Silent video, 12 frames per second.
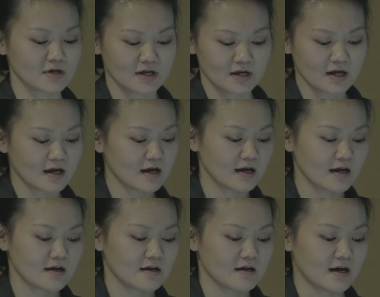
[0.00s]
You
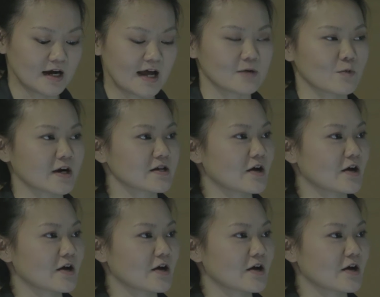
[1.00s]
copy their sample